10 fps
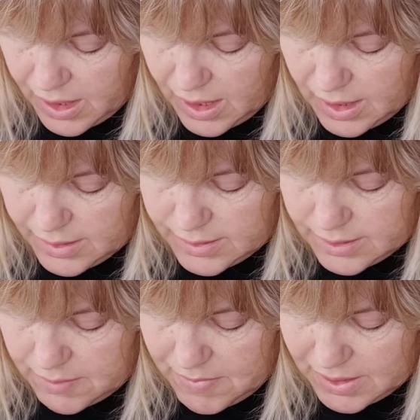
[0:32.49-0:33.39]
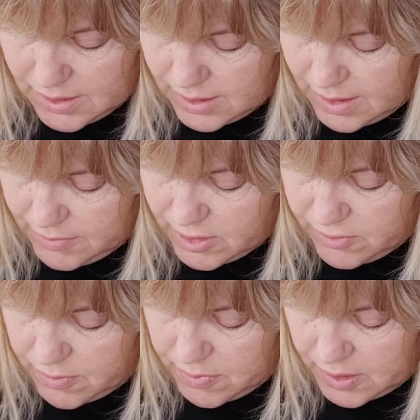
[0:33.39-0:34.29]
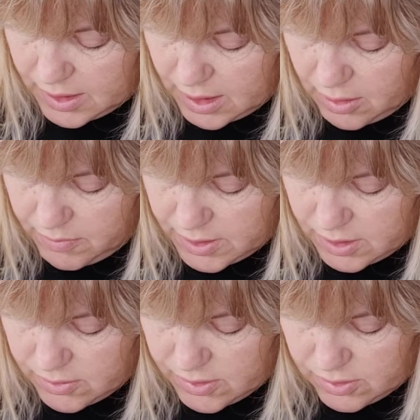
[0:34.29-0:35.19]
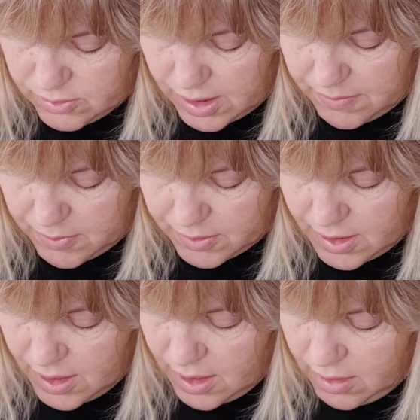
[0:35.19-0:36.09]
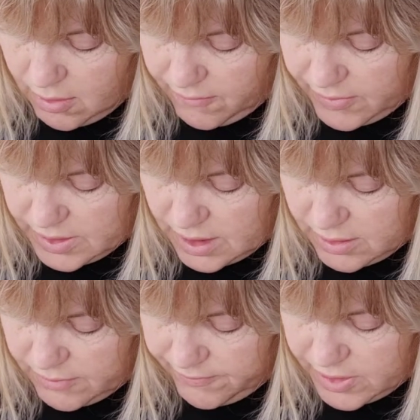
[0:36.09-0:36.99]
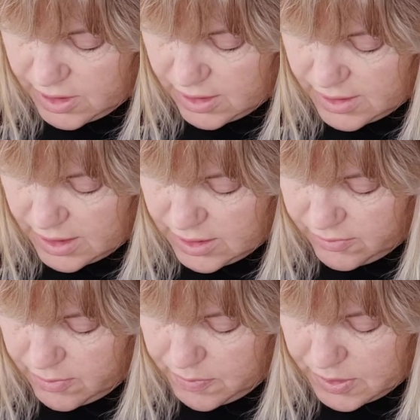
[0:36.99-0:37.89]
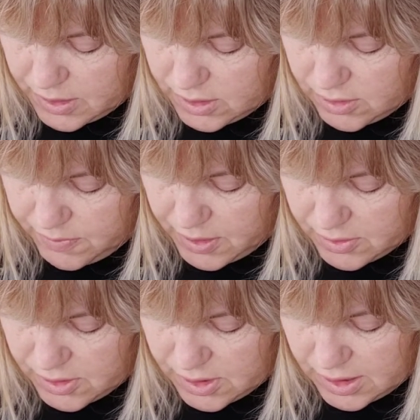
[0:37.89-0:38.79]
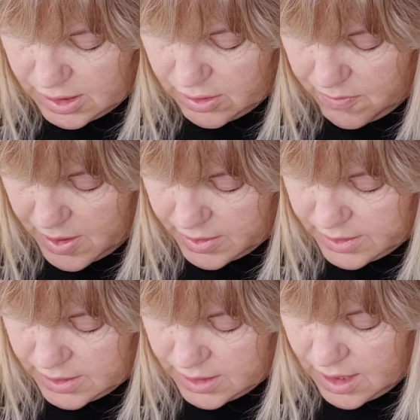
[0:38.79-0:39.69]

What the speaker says: It is the mental image of the Buddha that you must concentrate upon. Your visualization of the Buddha should be conjured in your mind.